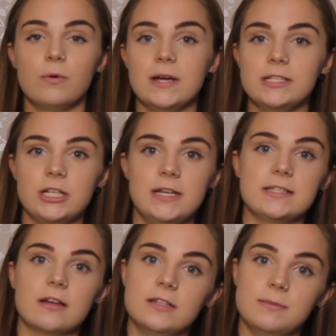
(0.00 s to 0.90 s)
which
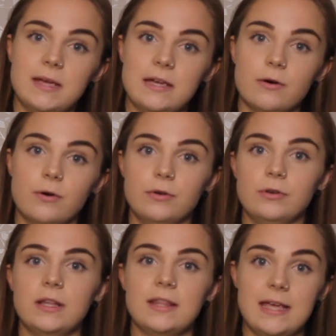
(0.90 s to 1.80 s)
is going to be
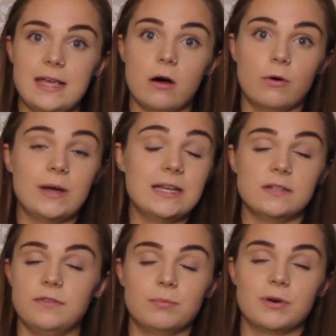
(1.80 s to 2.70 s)
on the whole
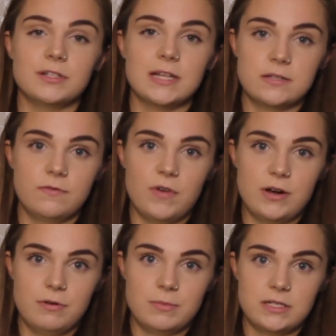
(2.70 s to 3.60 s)
interview process for
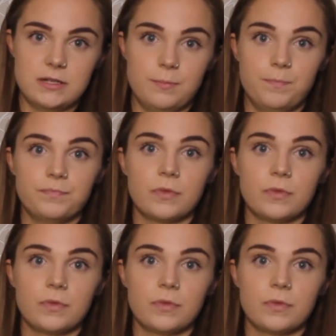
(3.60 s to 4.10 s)
veterinary medicine.